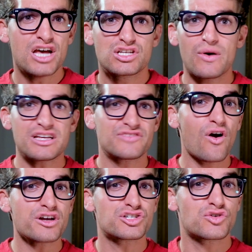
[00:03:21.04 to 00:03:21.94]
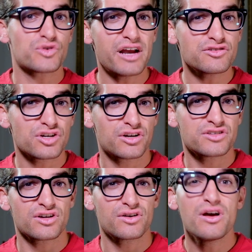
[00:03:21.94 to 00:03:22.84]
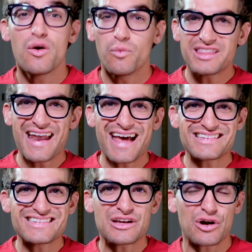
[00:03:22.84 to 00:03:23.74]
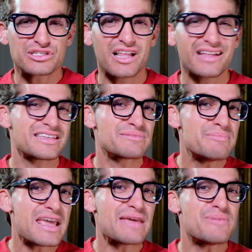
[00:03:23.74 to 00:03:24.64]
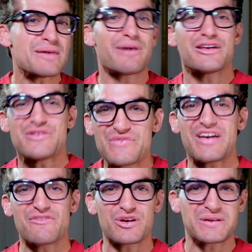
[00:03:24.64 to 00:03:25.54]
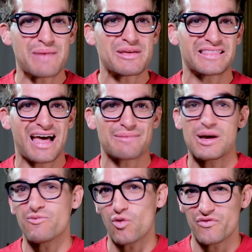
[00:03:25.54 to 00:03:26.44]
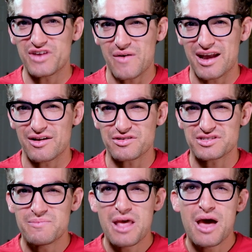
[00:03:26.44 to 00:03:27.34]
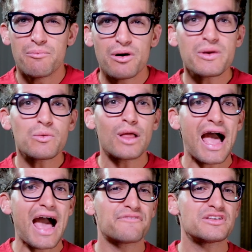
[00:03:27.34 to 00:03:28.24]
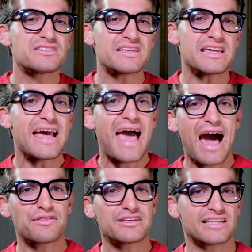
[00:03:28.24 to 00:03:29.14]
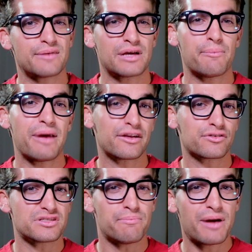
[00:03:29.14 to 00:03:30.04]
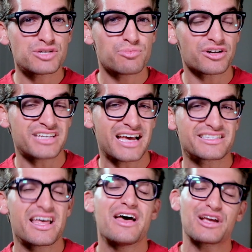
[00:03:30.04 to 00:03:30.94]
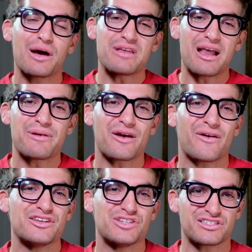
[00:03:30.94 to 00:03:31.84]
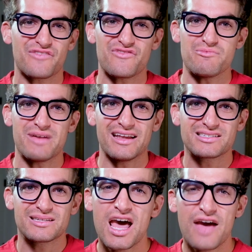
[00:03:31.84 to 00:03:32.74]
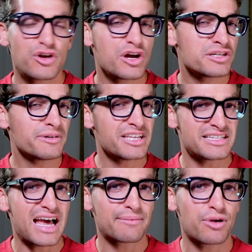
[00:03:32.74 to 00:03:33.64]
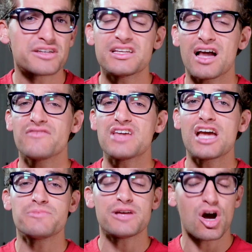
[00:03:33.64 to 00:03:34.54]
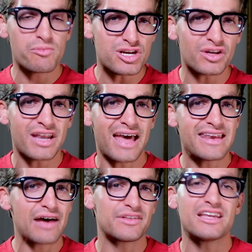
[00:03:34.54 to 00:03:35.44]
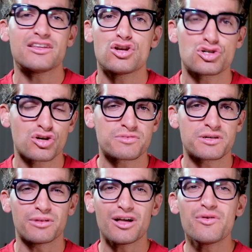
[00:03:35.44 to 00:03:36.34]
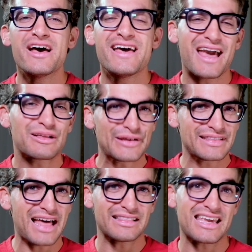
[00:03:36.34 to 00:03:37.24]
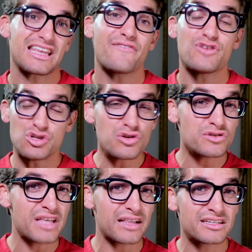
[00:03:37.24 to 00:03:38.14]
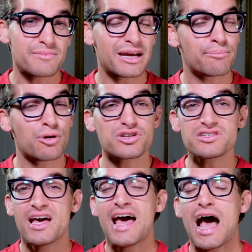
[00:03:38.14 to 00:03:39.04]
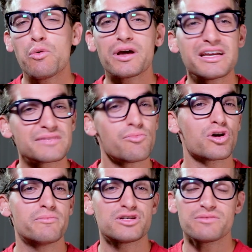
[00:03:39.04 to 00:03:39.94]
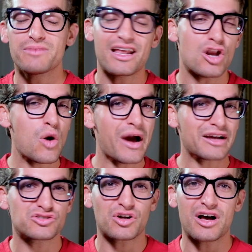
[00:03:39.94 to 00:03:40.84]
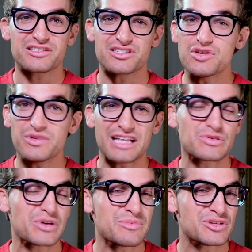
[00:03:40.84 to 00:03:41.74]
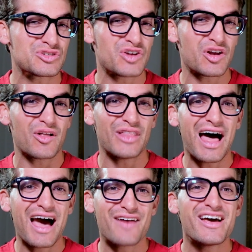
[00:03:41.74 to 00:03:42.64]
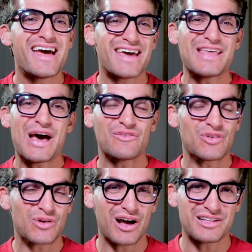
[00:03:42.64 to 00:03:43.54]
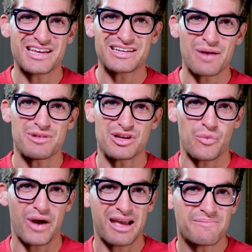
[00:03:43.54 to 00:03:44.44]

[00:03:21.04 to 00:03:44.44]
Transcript: So as far as creators are concerned, with that S D card slot, this may be my new favorite gaming laptop for video editors. But we will have to see how this laptop handles the benchmark tests coming up here in just a few minutes. If you're curious about the exact pricing of the H P Omen, you can head down into the description below and click that link. Now, if you do use that link to make a purchase, I will get a small commission, but at no extra cost to you, and that's what keeps this channel alive and the helpful content coming your way.